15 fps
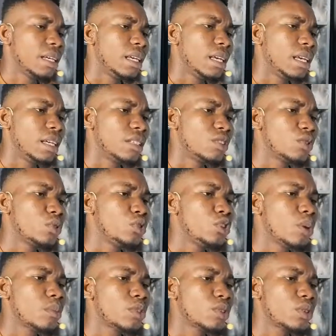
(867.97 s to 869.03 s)

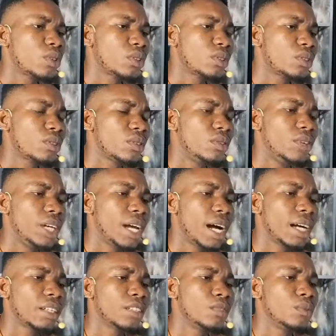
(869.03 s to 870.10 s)
sodium salt
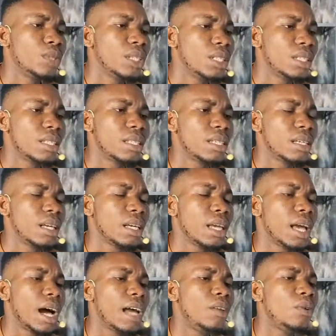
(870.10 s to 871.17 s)
reacts with a
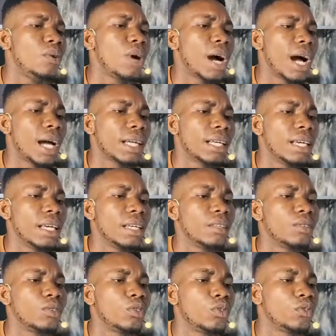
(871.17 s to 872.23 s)
haloalkane
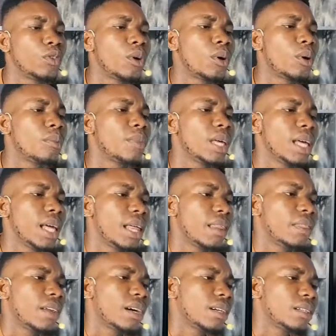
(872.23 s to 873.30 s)
to form
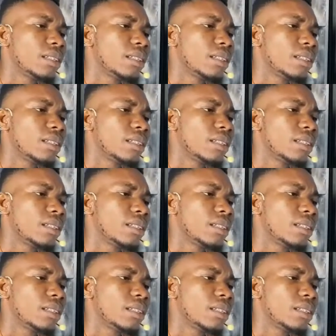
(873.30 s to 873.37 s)
ether.